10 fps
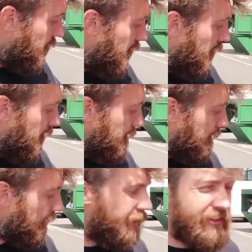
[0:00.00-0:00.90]
I've got
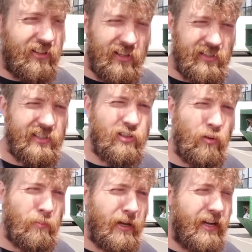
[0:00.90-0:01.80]
E36
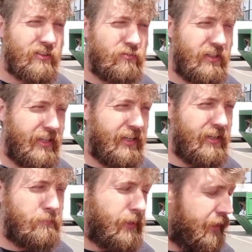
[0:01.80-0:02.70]
compact
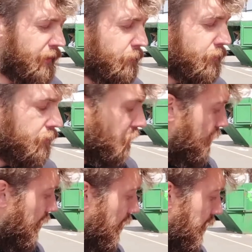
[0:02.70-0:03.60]
rear beam
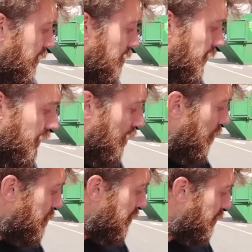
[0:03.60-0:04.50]
and
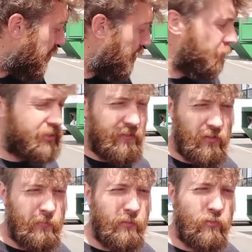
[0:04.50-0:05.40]
arms and everything, which
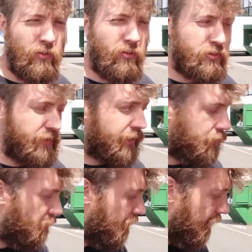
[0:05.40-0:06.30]
gives you a bit more track
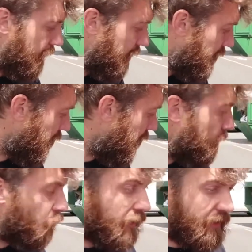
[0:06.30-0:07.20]
on the rear.
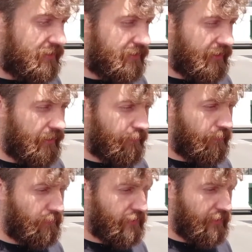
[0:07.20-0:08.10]
Small case diff,
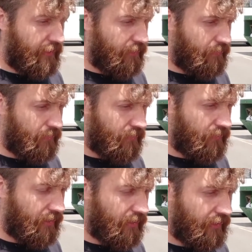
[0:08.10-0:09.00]
obviously
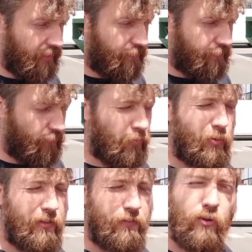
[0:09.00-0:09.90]

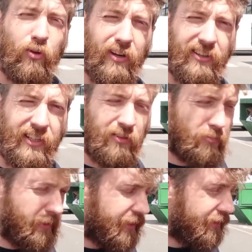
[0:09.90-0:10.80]
4.4 I think on
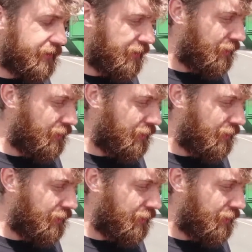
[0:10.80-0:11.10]
the back.